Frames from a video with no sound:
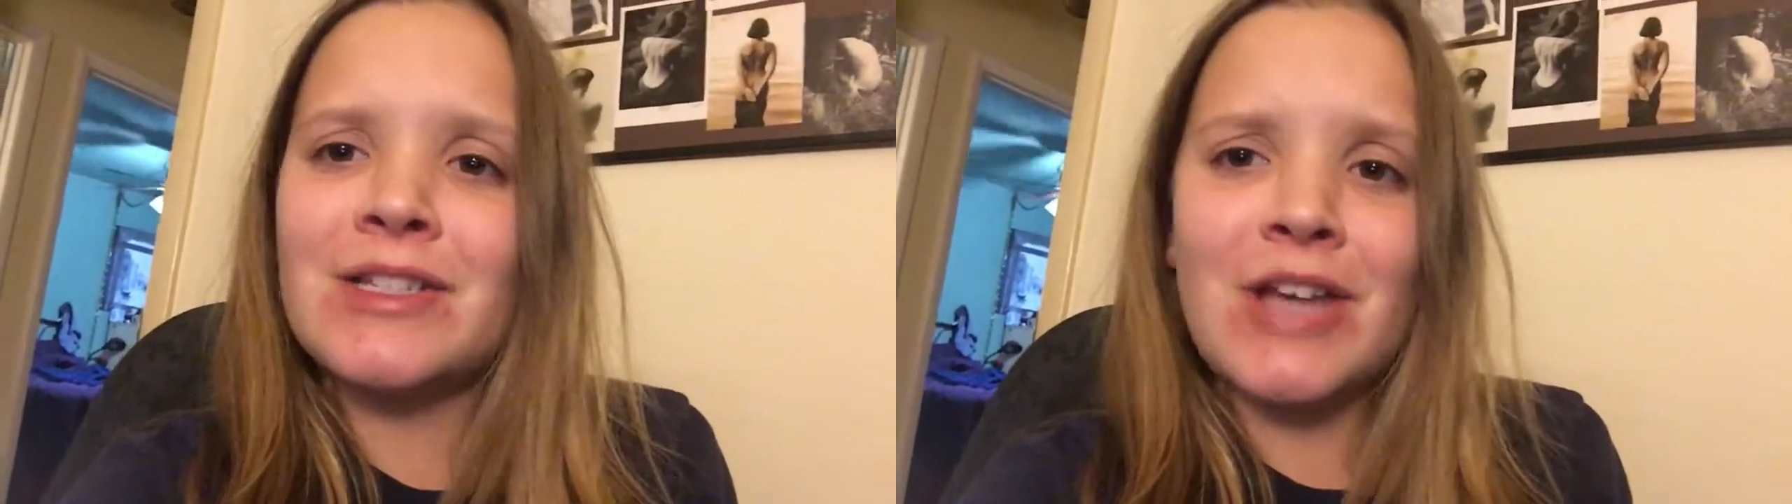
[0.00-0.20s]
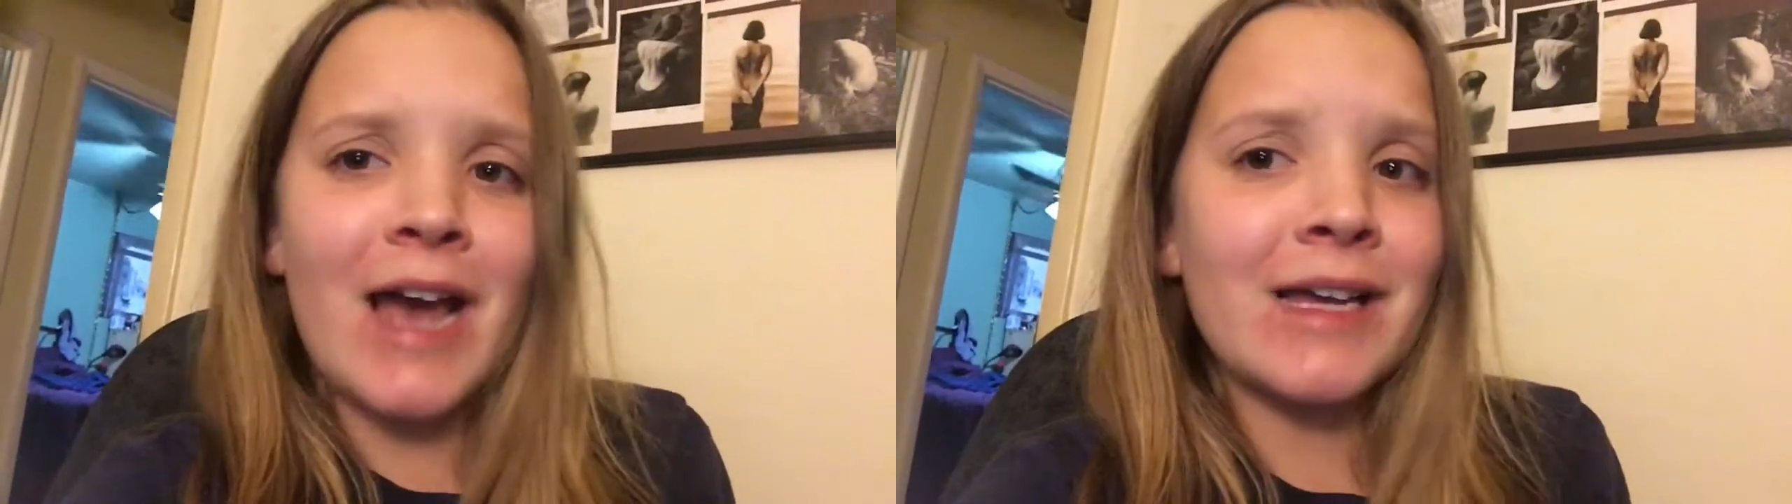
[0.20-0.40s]

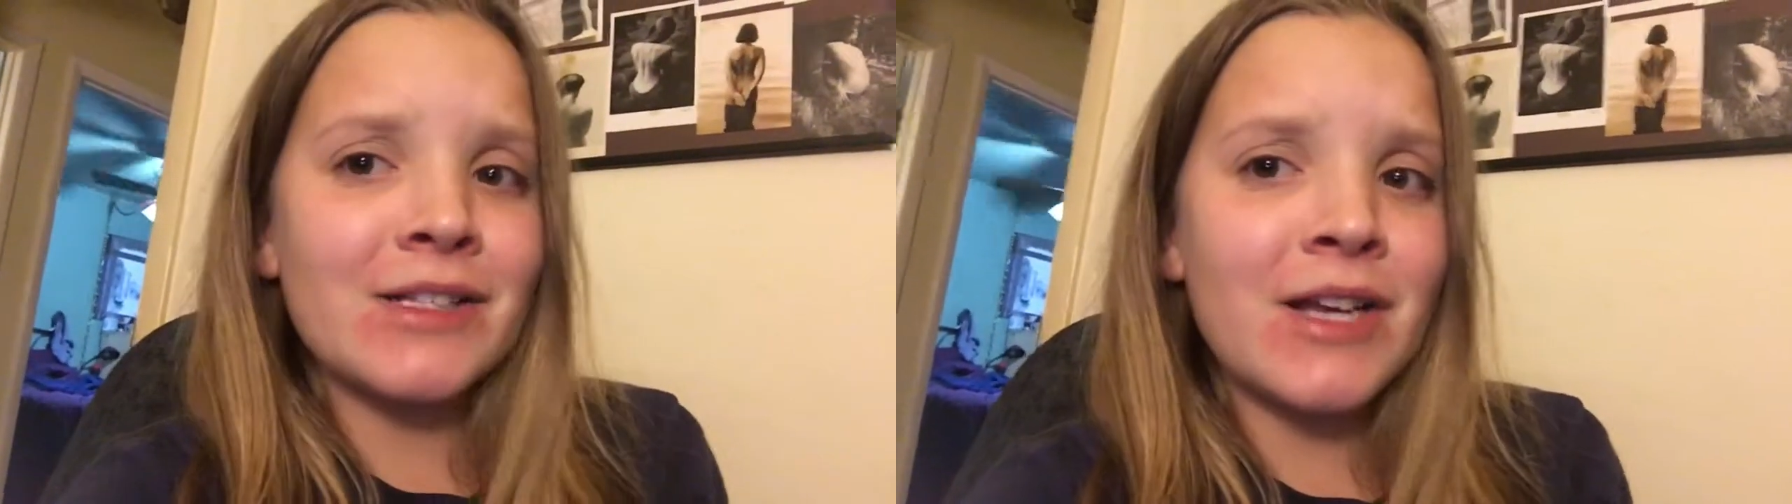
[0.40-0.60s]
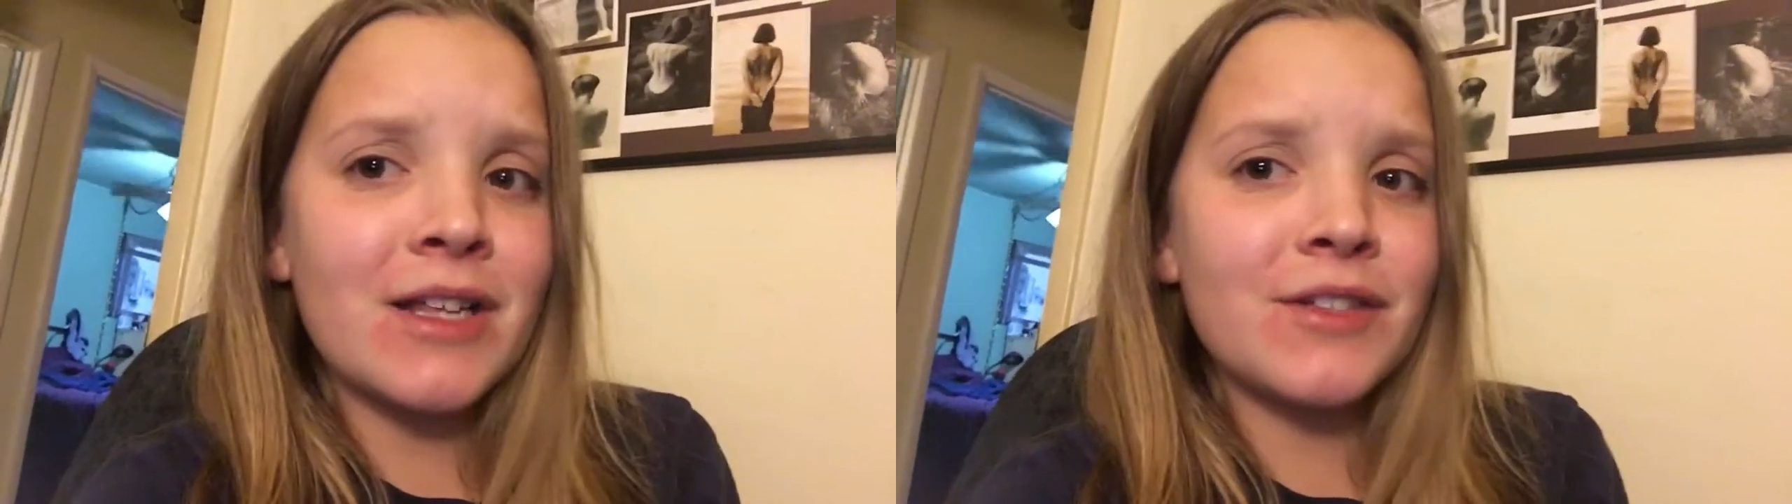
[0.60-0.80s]
jacket
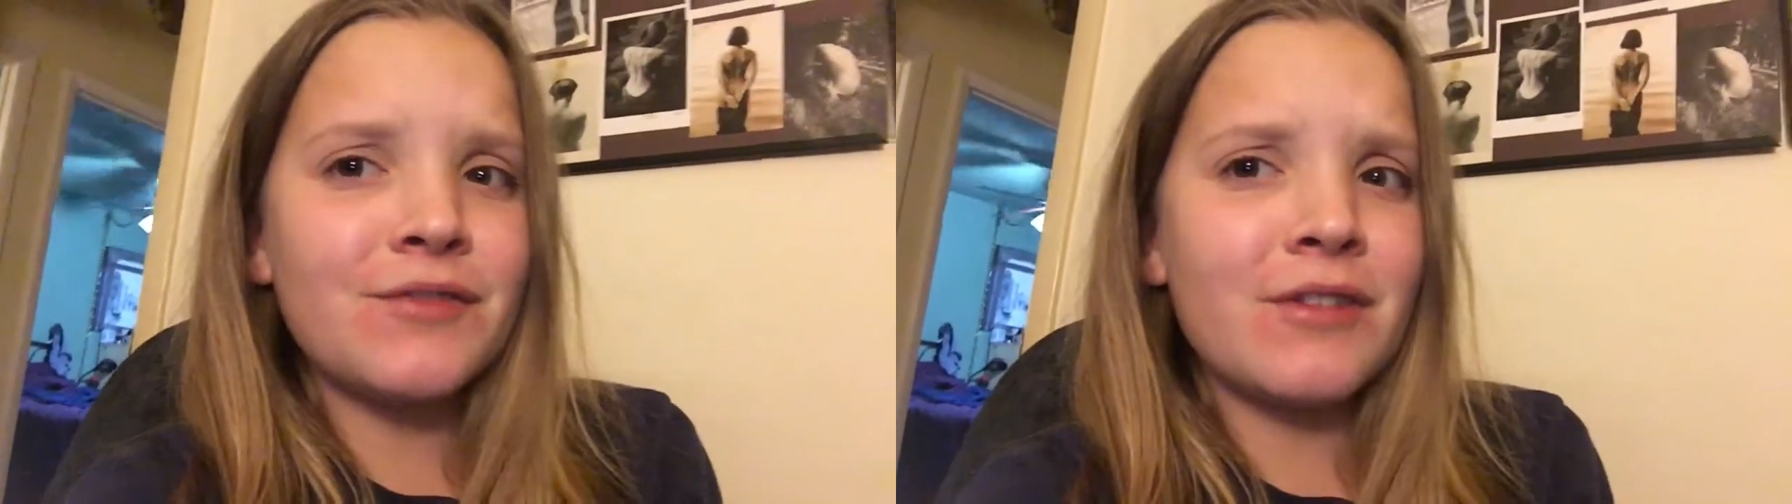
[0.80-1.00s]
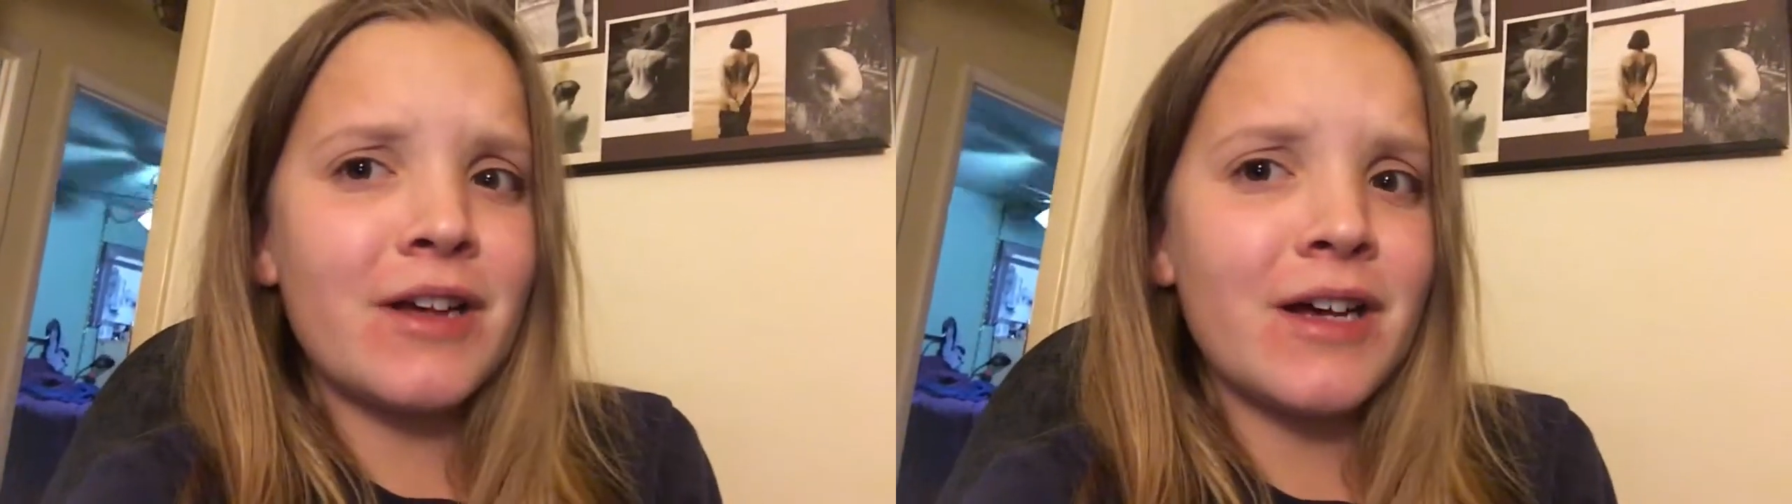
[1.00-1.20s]

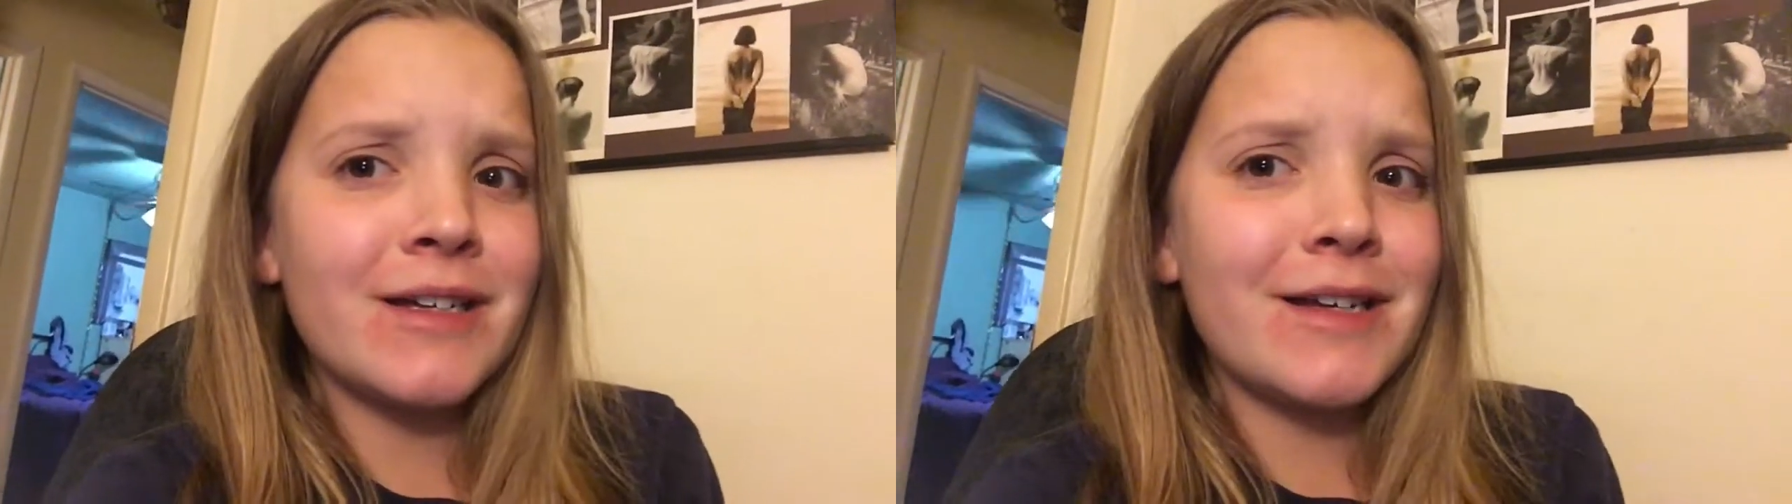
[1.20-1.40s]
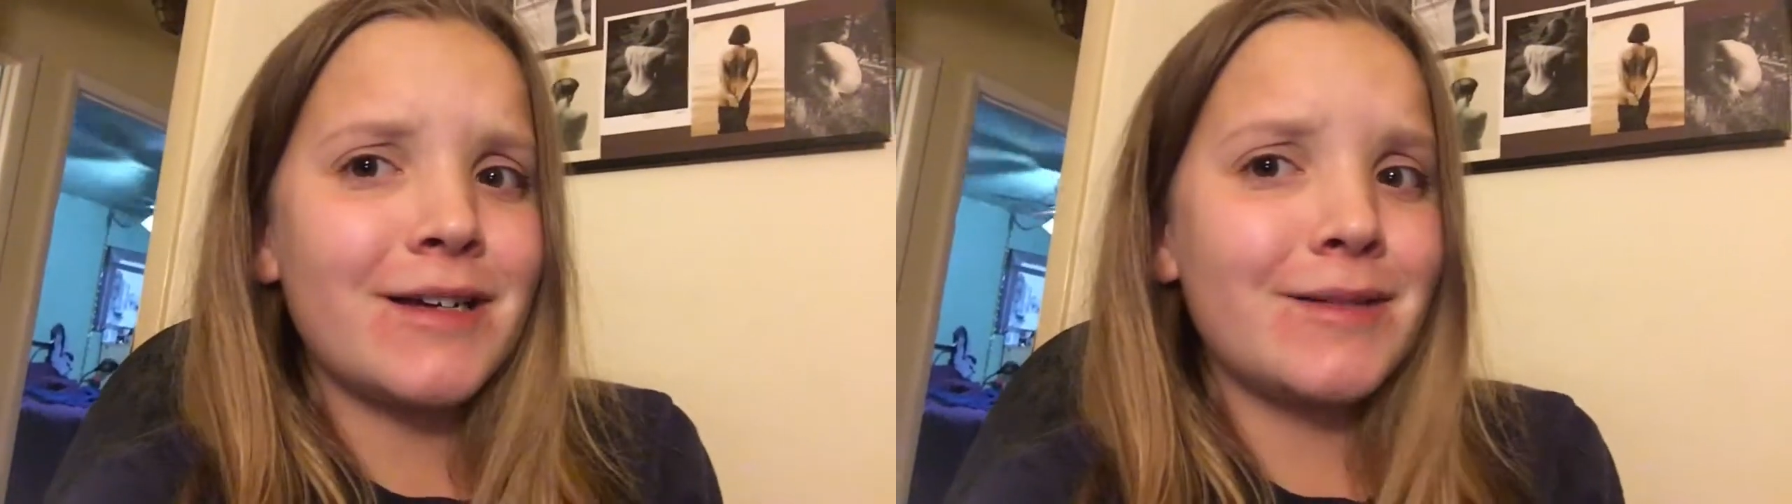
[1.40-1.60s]
challenge vlog.